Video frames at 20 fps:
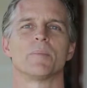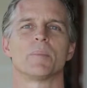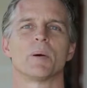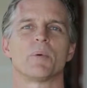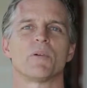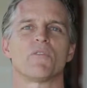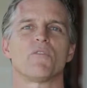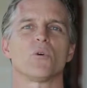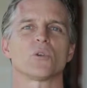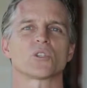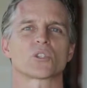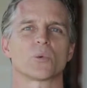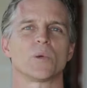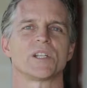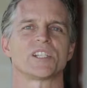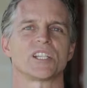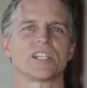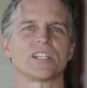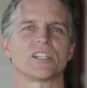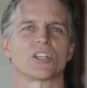But before
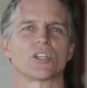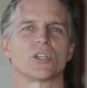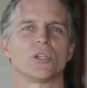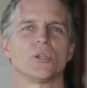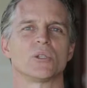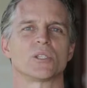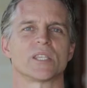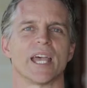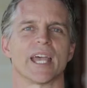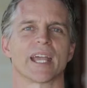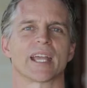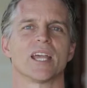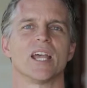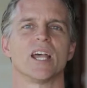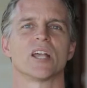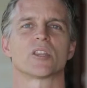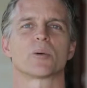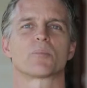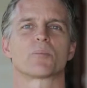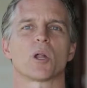switching to Q-Tech,
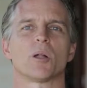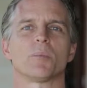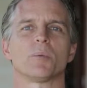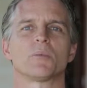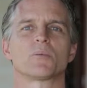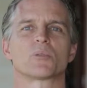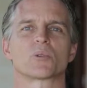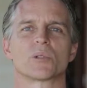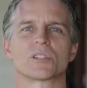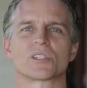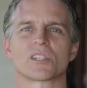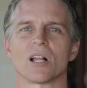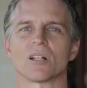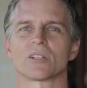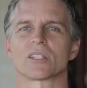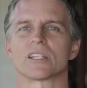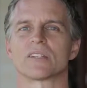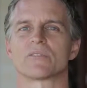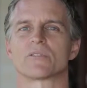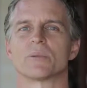the problems
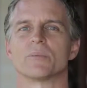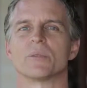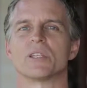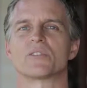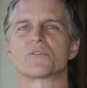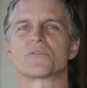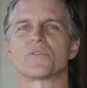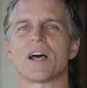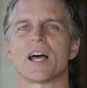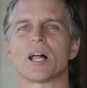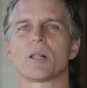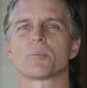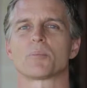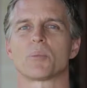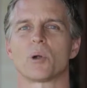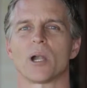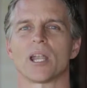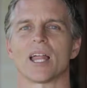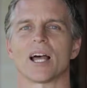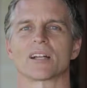resulting from these failed
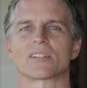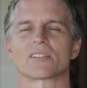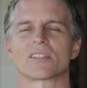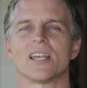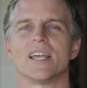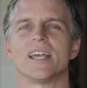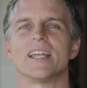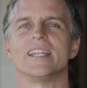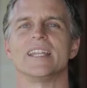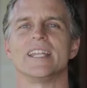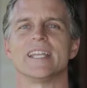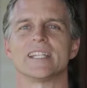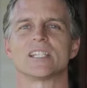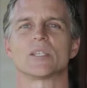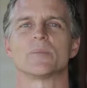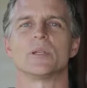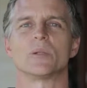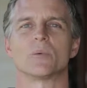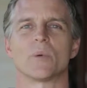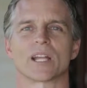products need
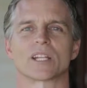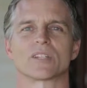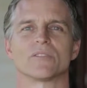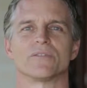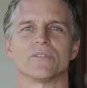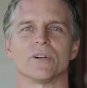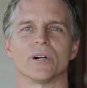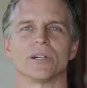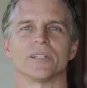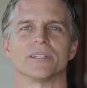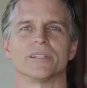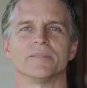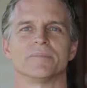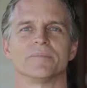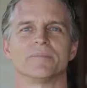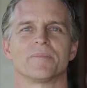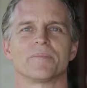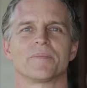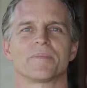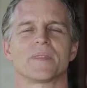to be rectified.
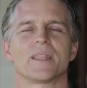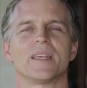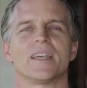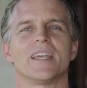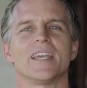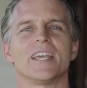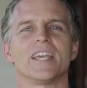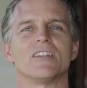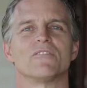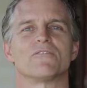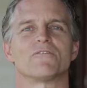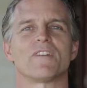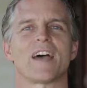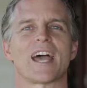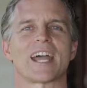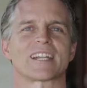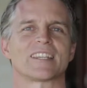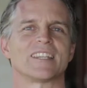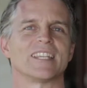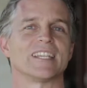In
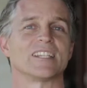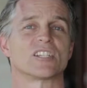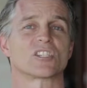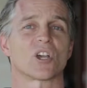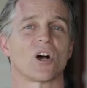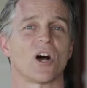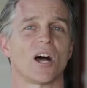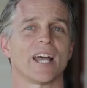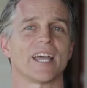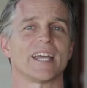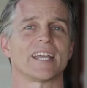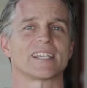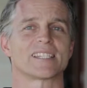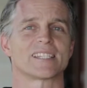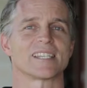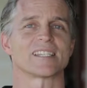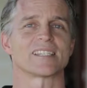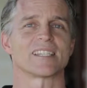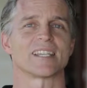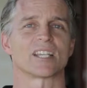fact, the entire
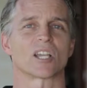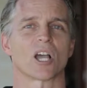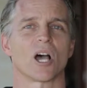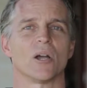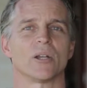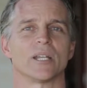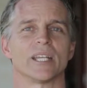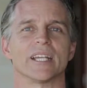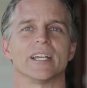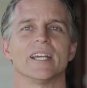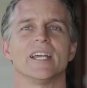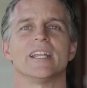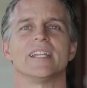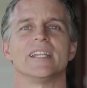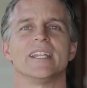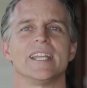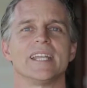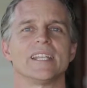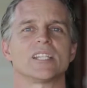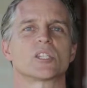existing coating
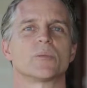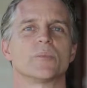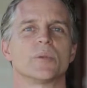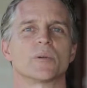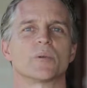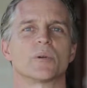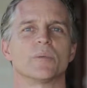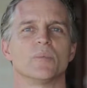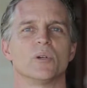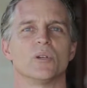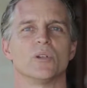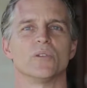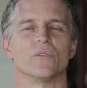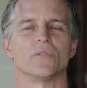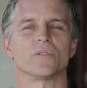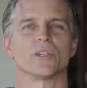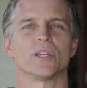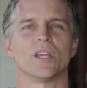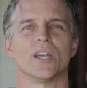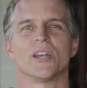needs to be
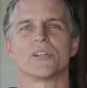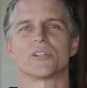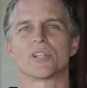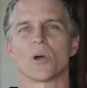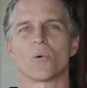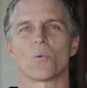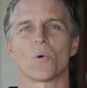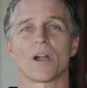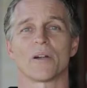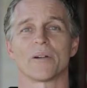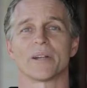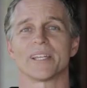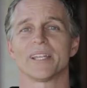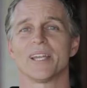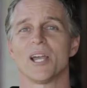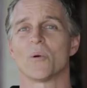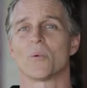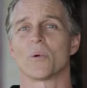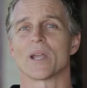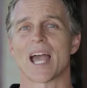removed. Don't worry,
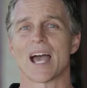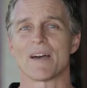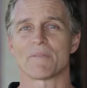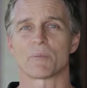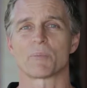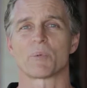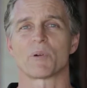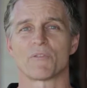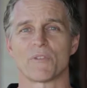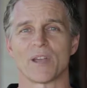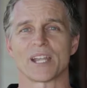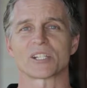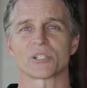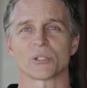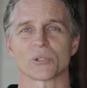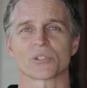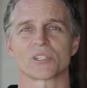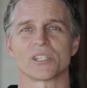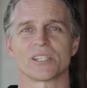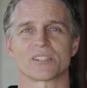we have a
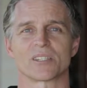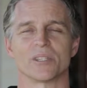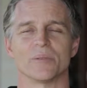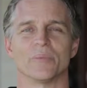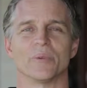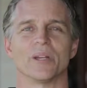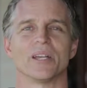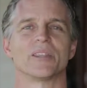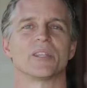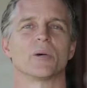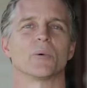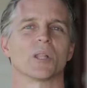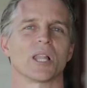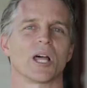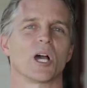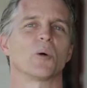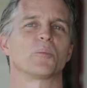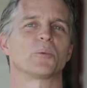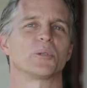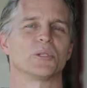professional system that will
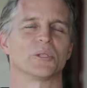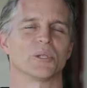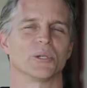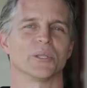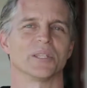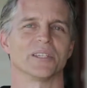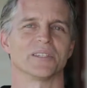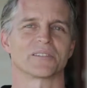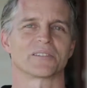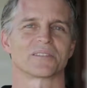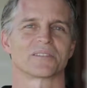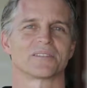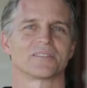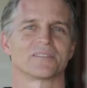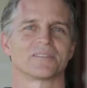help you do this.